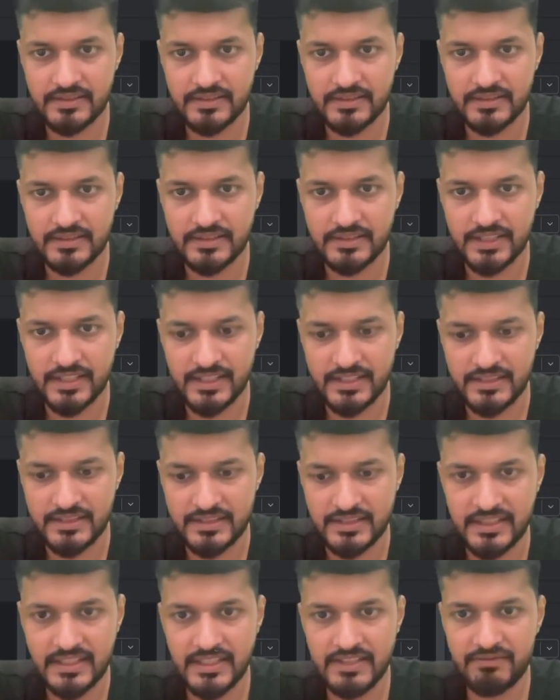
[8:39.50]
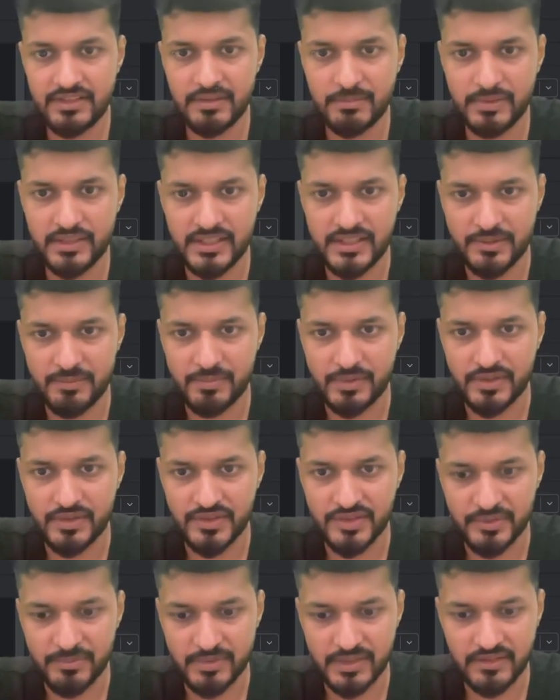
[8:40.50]
Thread 3 will be
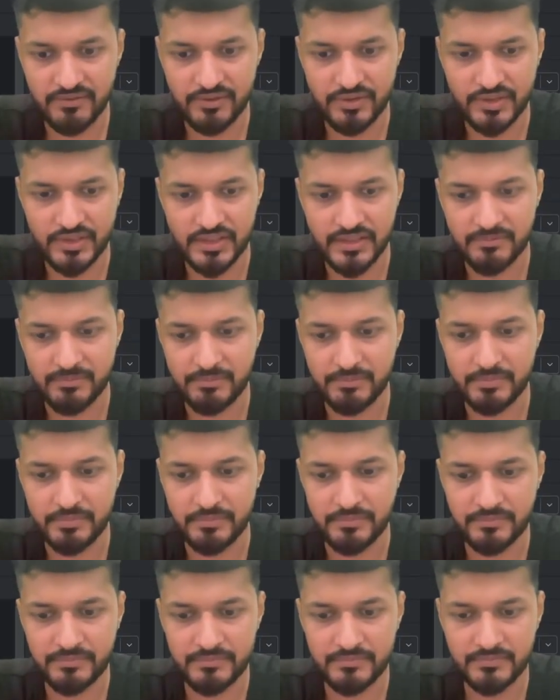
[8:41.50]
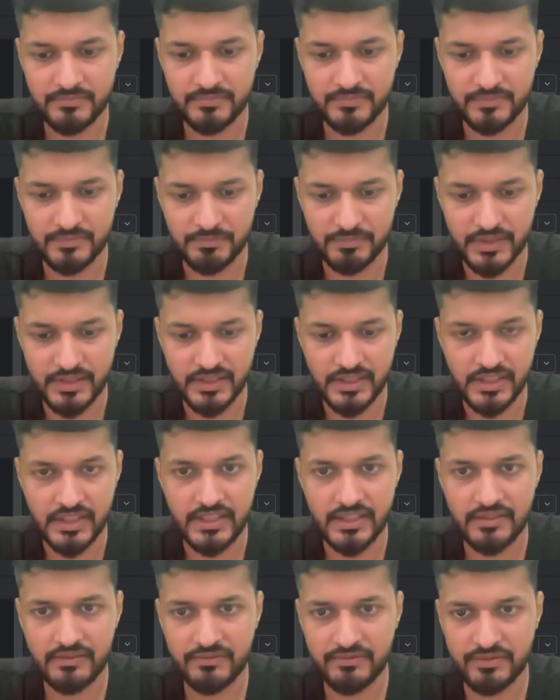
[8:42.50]
responsible for
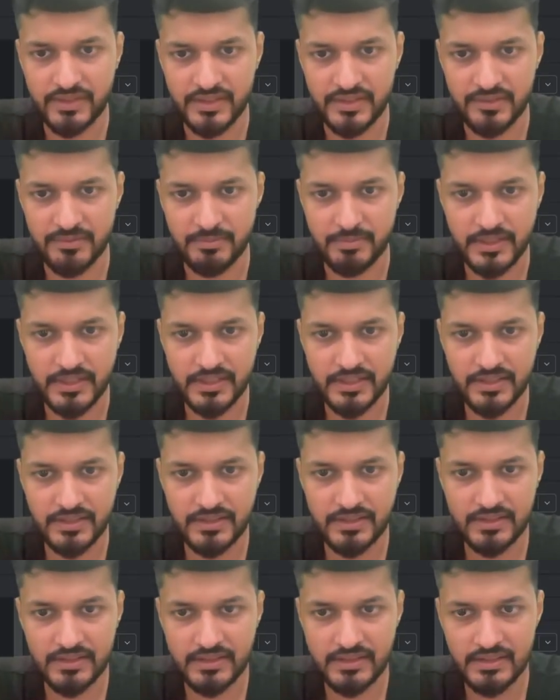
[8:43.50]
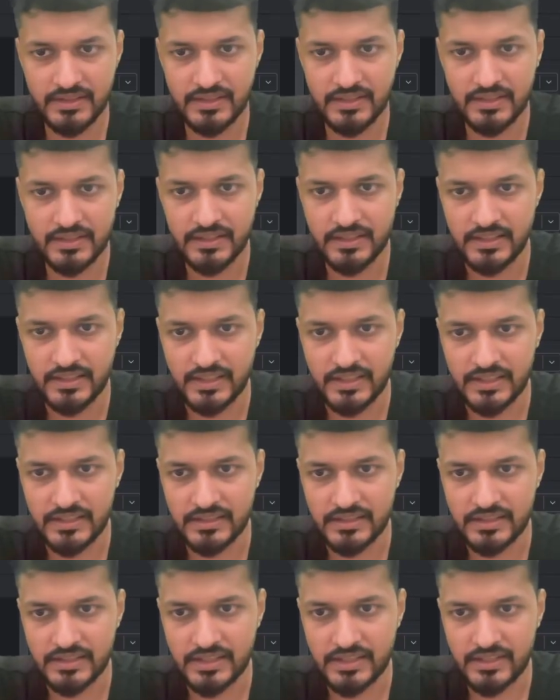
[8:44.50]
printing FizzBuzz,
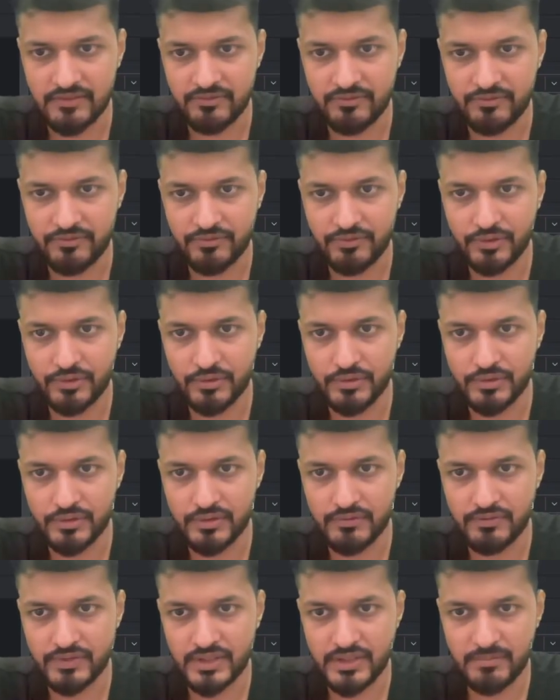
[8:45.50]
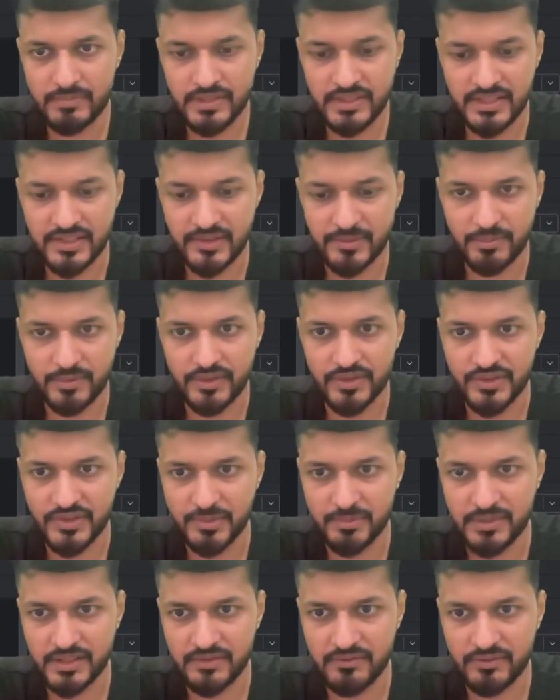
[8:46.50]
and thread 4 will be
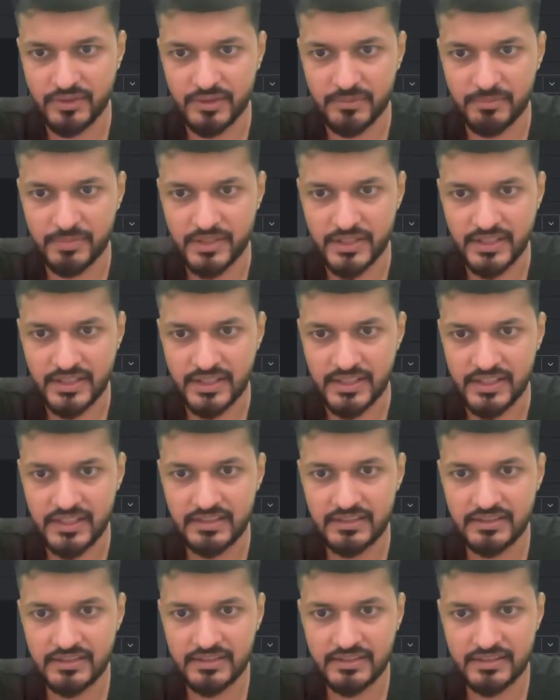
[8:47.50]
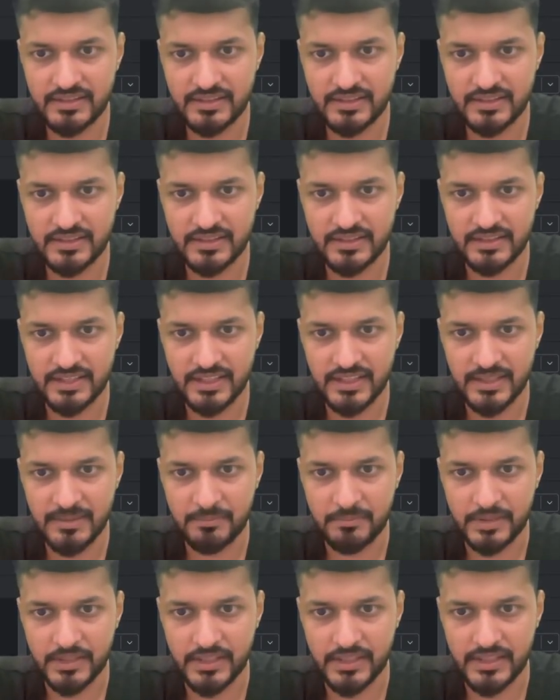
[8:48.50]
responsible for printing the
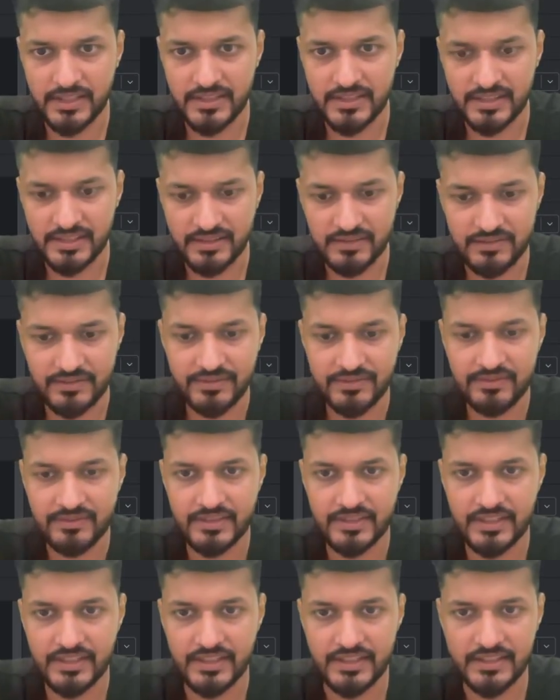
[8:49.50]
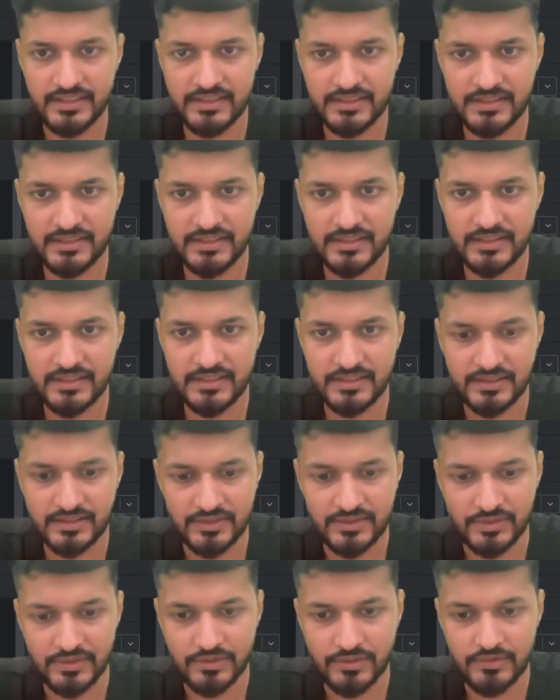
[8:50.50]
number itself, right?
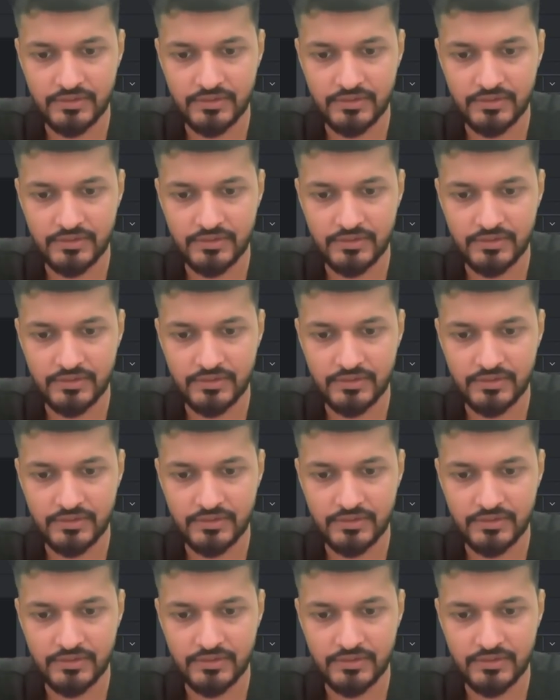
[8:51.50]
So